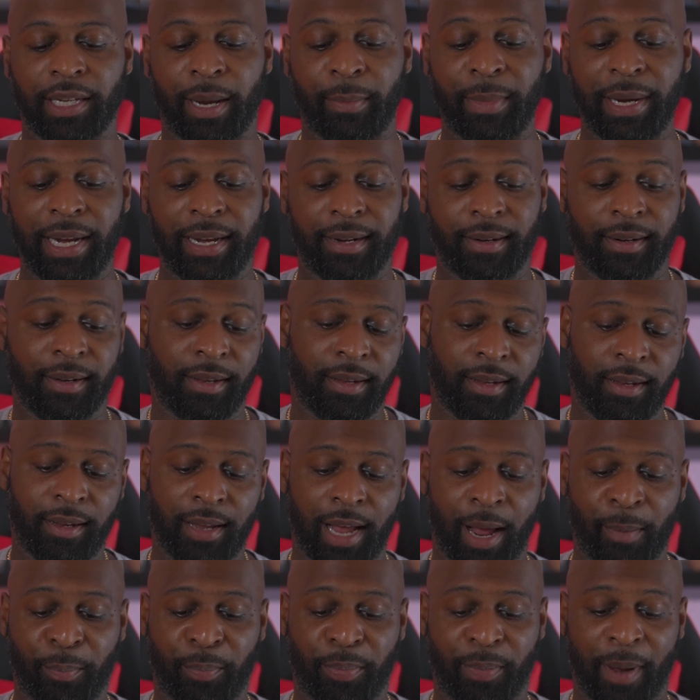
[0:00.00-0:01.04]
I mean,
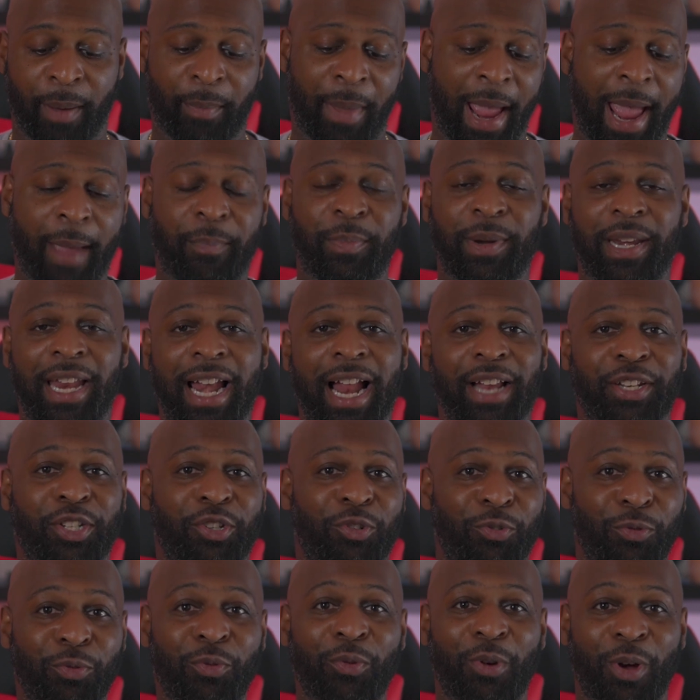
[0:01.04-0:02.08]
I'm happy that I
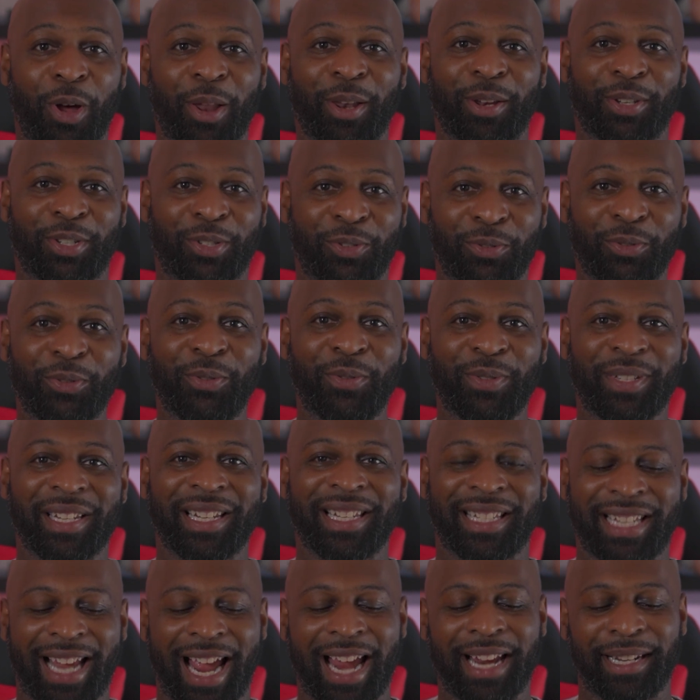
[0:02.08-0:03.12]
screwed all the screws
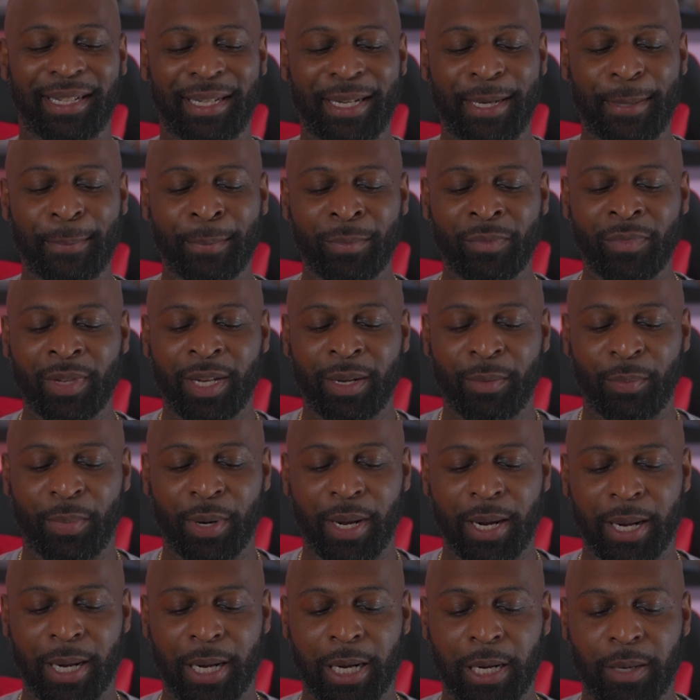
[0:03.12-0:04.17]
in tightly,
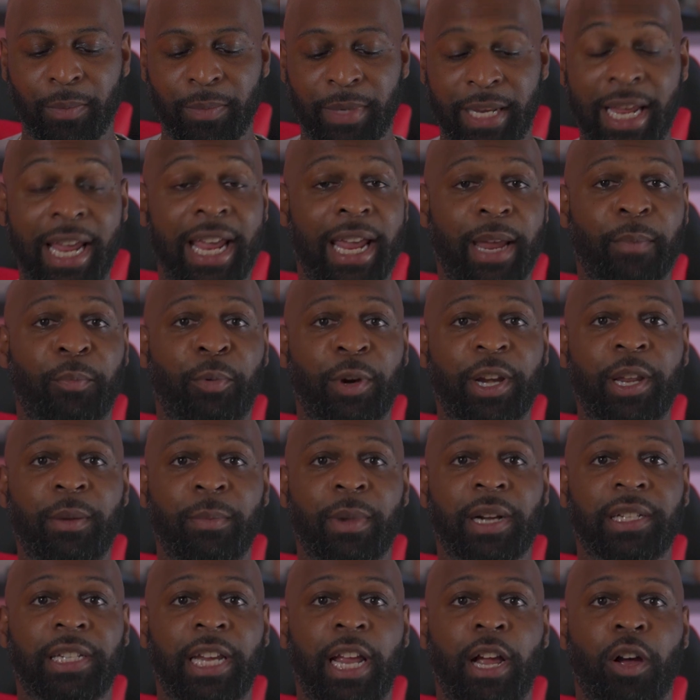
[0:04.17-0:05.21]
but yeah, it pretty
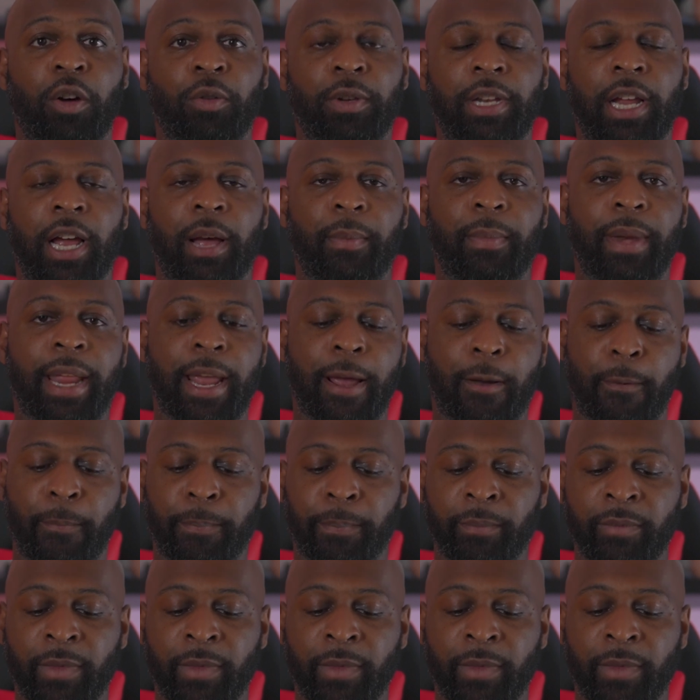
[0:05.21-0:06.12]
much held up. Now,